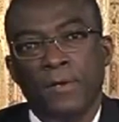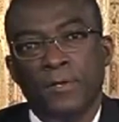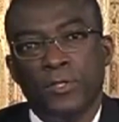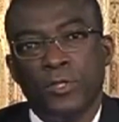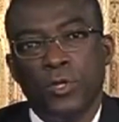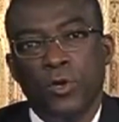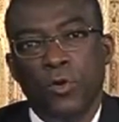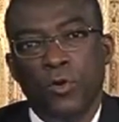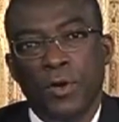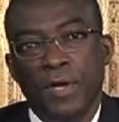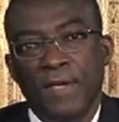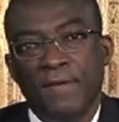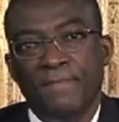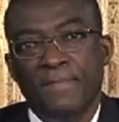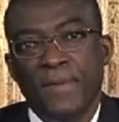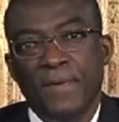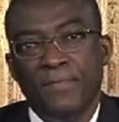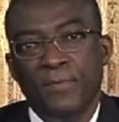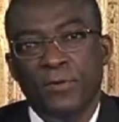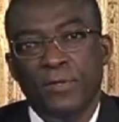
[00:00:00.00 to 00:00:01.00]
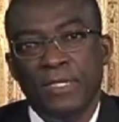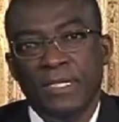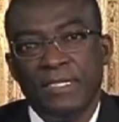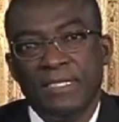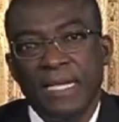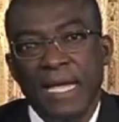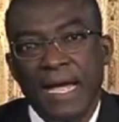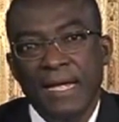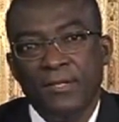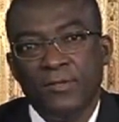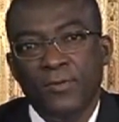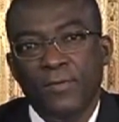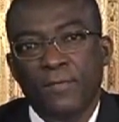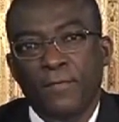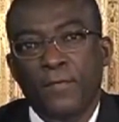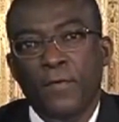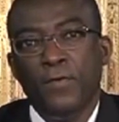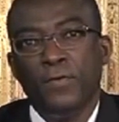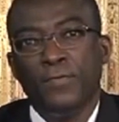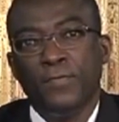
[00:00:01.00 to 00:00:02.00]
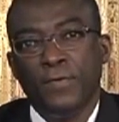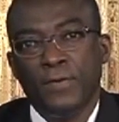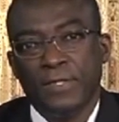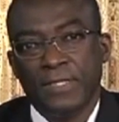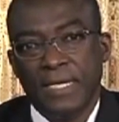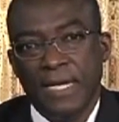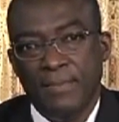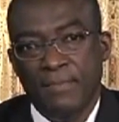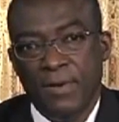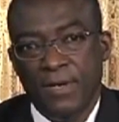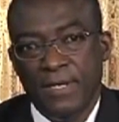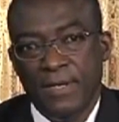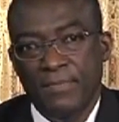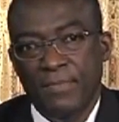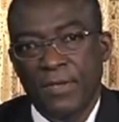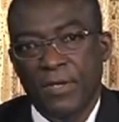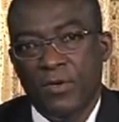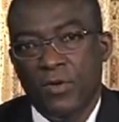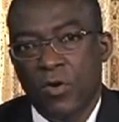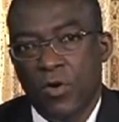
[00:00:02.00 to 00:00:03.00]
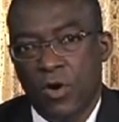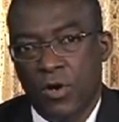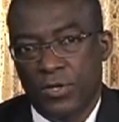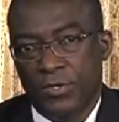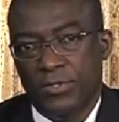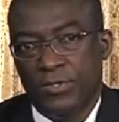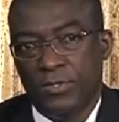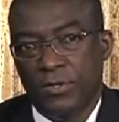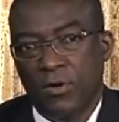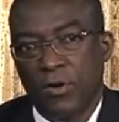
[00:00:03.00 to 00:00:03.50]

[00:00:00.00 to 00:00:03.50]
So if people decide to vote for somebody because,